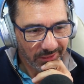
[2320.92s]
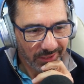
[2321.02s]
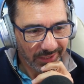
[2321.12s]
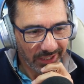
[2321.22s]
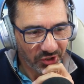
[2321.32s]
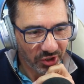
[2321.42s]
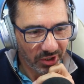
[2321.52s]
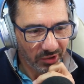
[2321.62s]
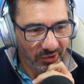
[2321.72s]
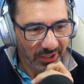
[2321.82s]
and
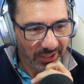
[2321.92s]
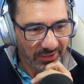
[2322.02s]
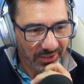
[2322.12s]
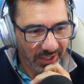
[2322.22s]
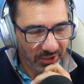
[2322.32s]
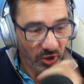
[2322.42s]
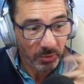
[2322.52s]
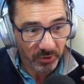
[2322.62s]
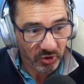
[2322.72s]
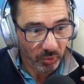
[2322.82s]
agile and and
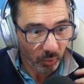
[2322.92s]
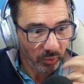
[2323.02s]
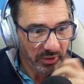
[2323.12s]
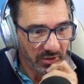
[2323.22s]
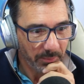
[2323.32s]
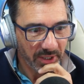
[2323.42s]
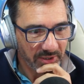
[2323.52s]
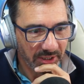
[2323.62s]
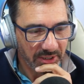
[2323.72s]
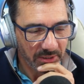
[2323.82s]
open to all these
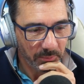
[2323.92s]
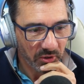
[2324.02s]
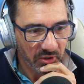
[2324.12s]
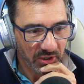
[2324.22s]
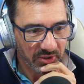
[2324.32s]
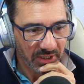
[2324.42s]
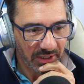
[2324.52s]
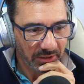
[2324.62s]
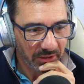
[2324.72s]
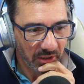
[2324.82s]
amazing indie books that are
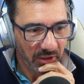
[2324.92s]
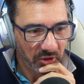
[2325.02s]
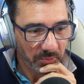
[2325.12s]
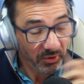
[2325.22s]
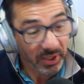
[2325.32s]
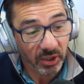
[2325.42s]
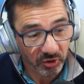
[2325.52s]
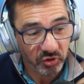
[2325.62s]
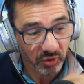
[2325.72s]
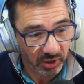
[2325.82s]
selling loads, but they are
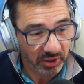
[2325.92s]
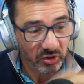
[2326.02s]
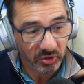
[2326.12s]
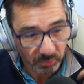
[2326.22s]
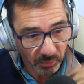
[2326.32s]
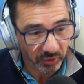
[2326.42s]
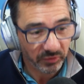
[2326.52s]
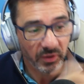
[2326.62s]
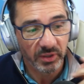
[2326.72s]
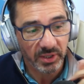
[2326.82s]
struggling to
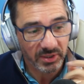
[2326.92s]
modify their